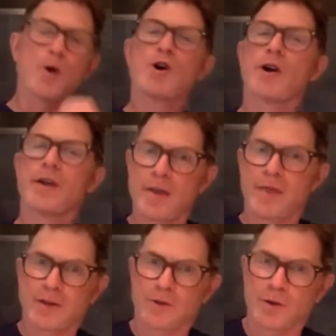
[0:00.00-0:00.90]
cooking
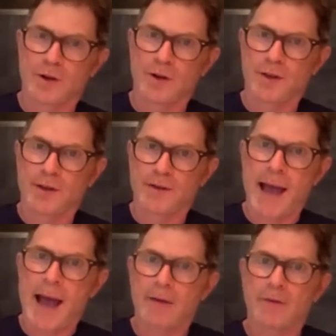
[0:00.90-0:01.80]
things are a good thing to
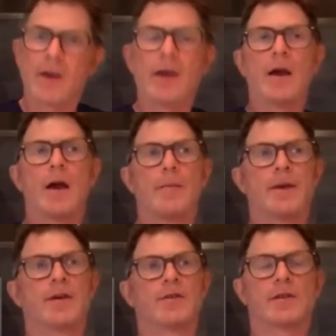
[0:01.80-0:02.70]
have
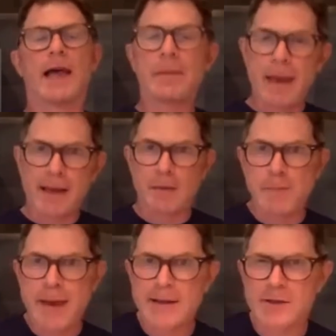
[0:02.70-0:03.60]
because it's like making
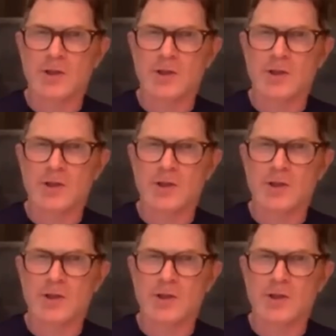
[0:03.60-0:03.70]
pizza.